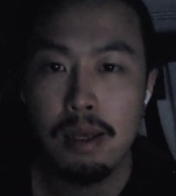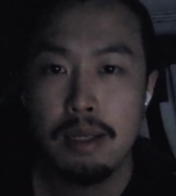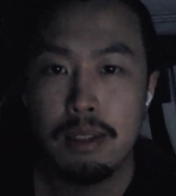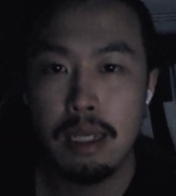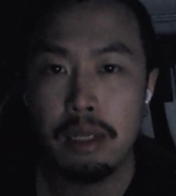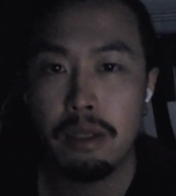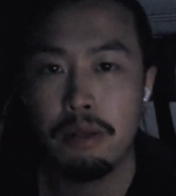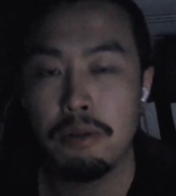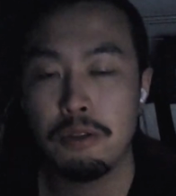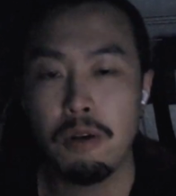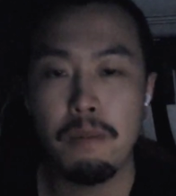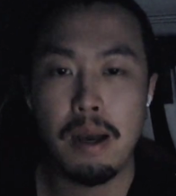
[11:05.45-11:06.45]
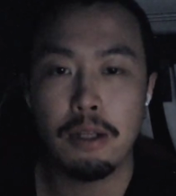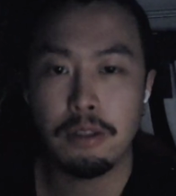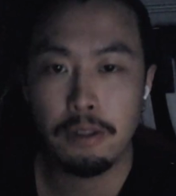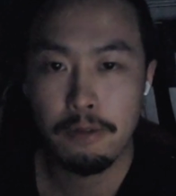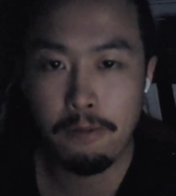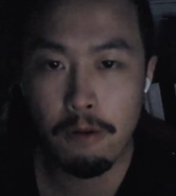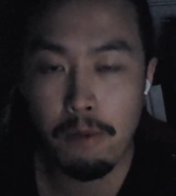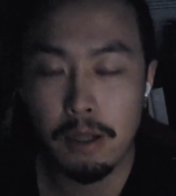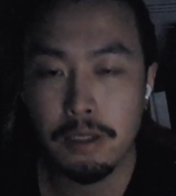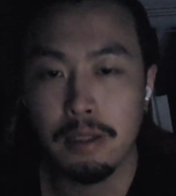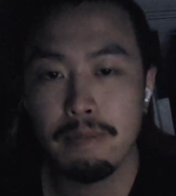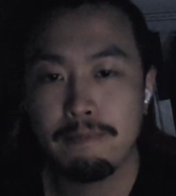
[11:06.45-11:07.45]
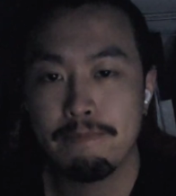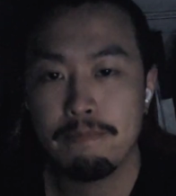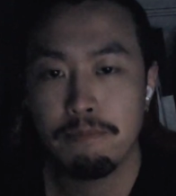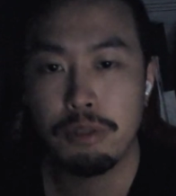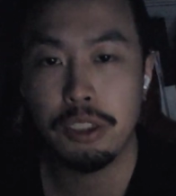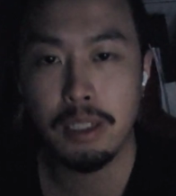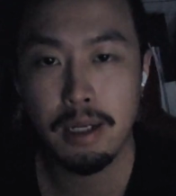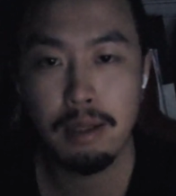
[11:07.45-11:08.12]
Thank you so much for watching. Appreciate